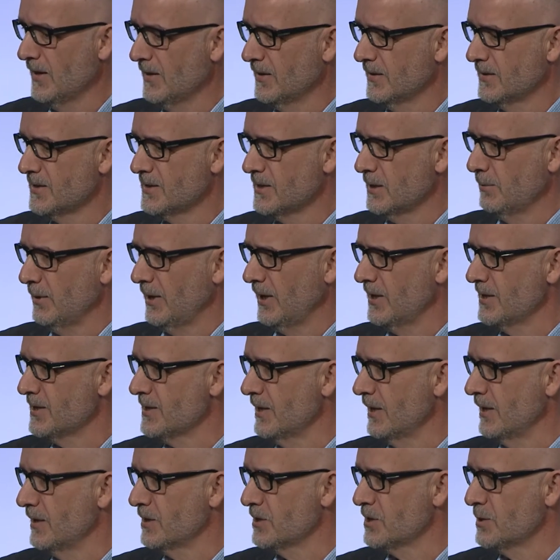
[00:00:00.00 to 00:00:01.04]
Somebody
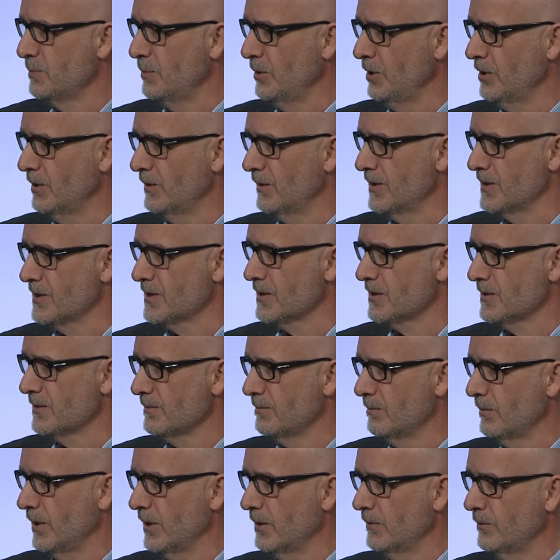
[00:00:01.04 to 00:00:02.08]
yesterday disputed this
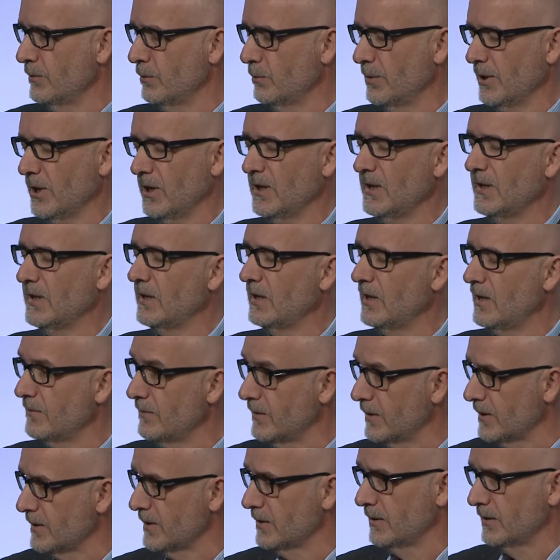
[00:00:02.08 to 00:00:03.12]
metaphor, but I love
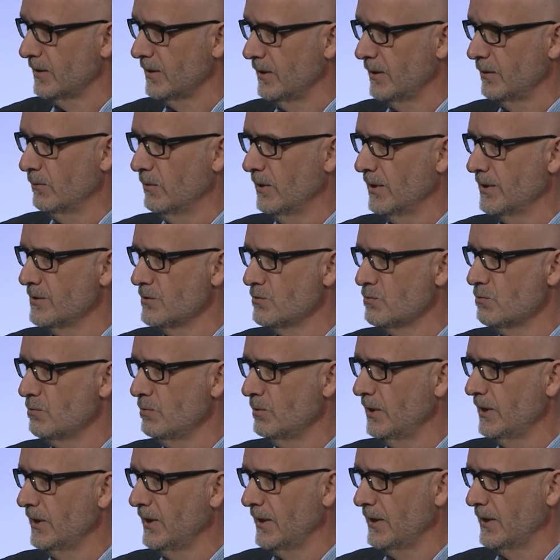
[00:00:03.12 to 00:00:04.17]
it. It runs
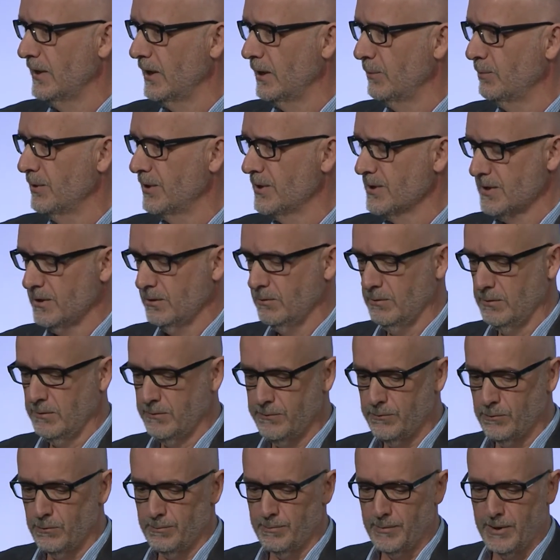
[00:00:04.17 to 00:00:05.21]
really deep, and it's going to
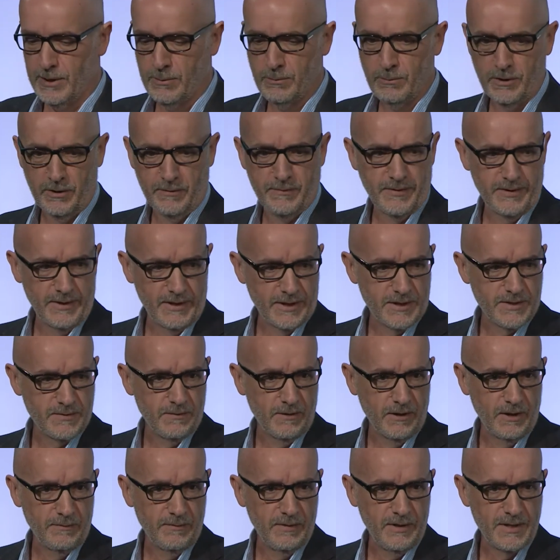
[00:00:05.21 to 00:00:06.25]
inform my work for the next
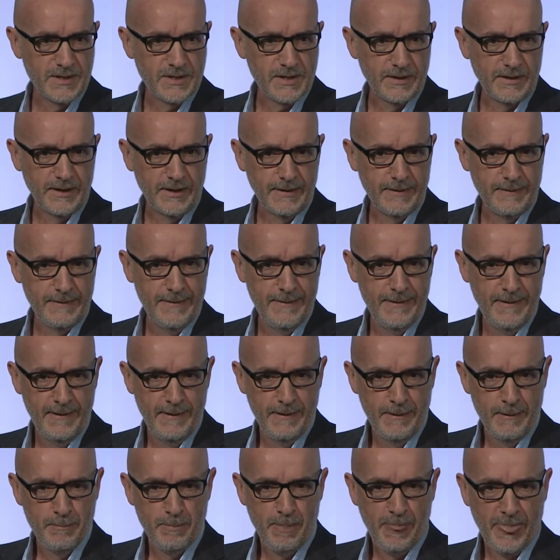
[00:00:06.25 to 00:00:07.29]
5 years, I think.
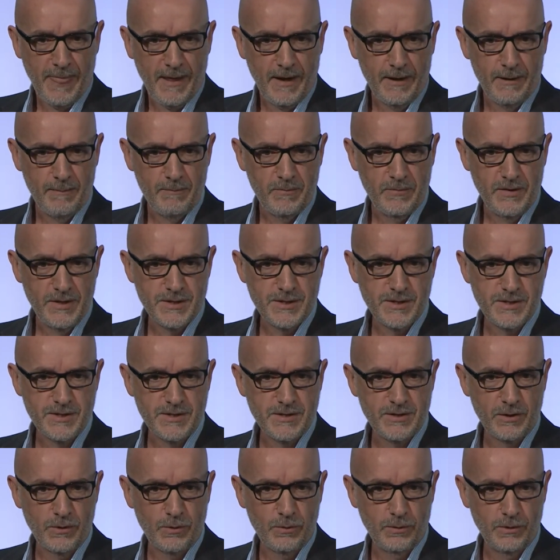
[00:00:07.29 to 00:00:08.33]
This is
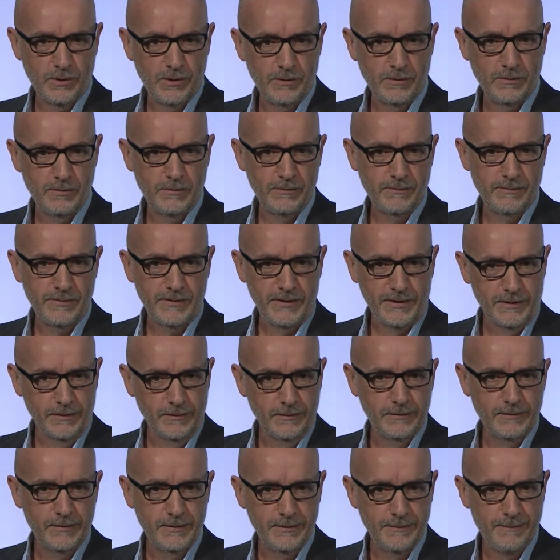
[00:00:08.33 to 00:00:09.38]
the oil
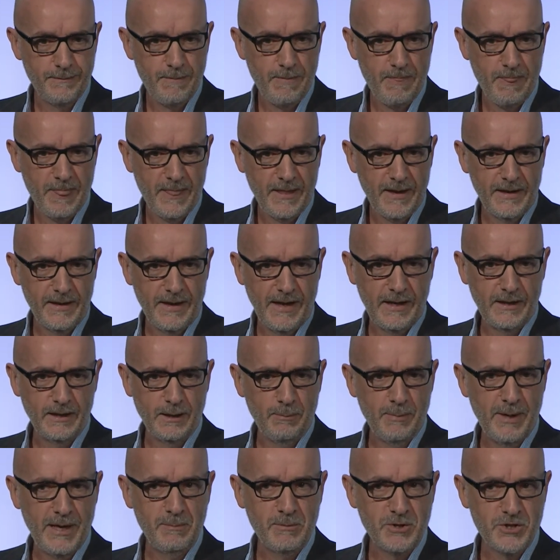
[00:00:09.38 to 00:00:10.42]
field at
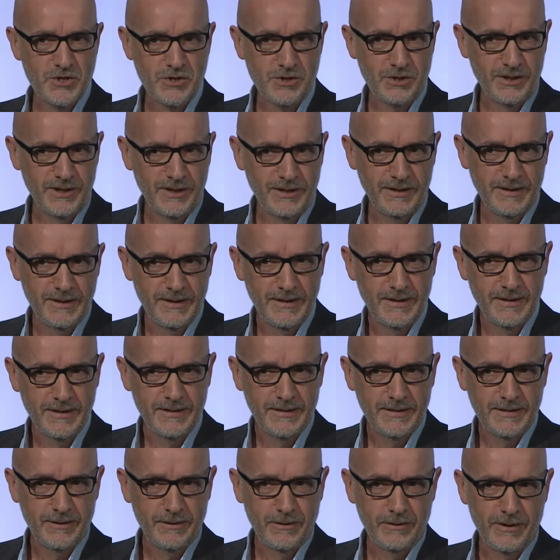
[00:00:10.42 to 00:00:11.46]
Alabama Street
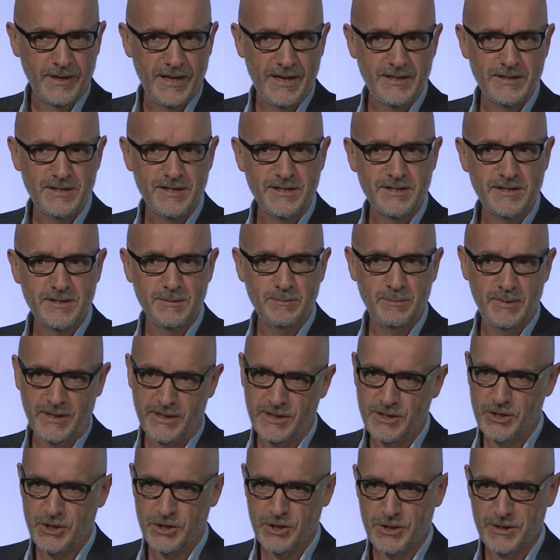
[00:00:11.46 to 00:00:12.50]
on Huntington
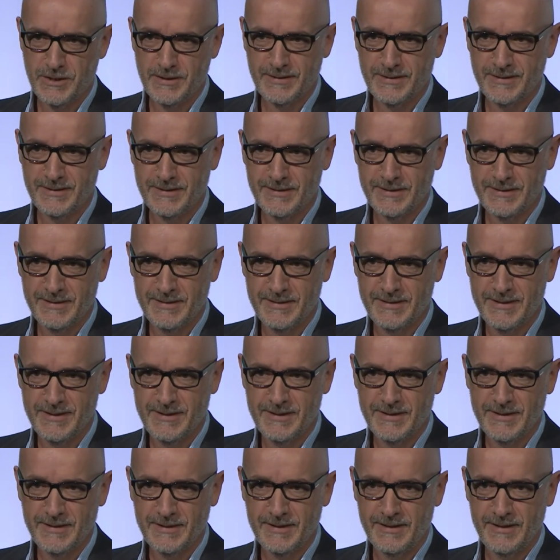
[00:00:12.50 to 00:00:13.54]
Beach
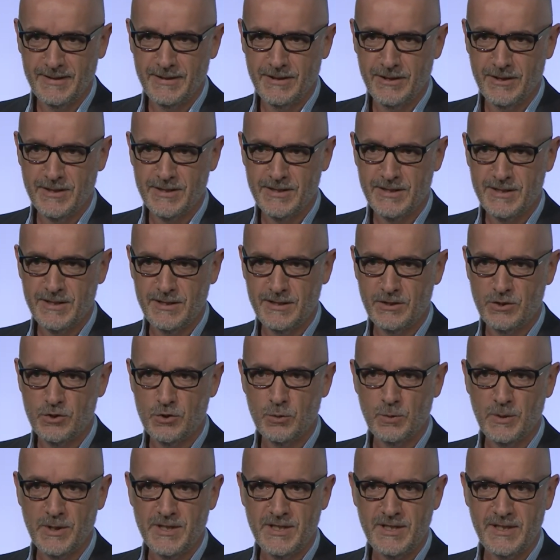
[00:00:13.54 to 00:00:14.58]
in
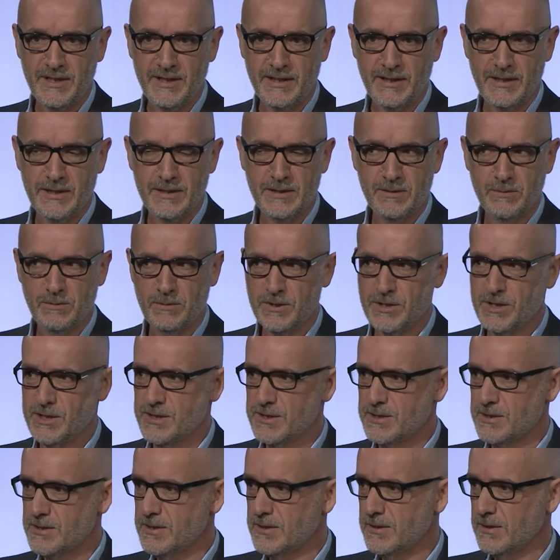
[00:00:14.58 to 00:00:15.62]
1920, which
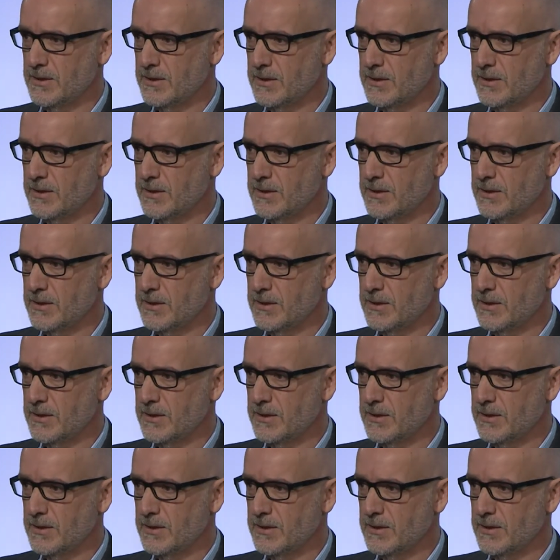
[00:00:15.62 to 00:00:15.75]
is